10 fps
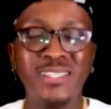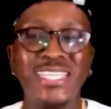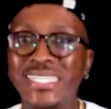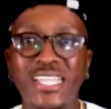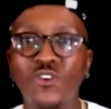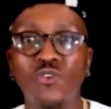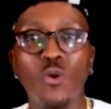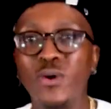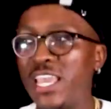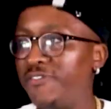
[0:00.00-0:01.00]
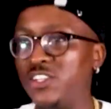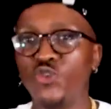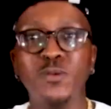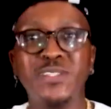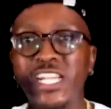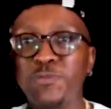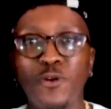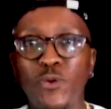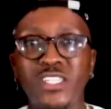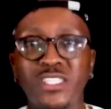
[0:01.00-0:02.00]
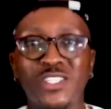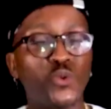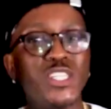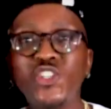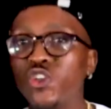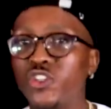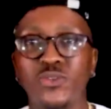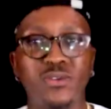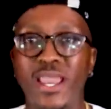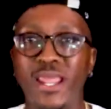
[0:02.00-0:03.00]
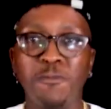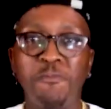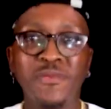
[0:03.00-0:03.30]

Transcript: There's nothing wrong with having dreams and aspirations. We should do that.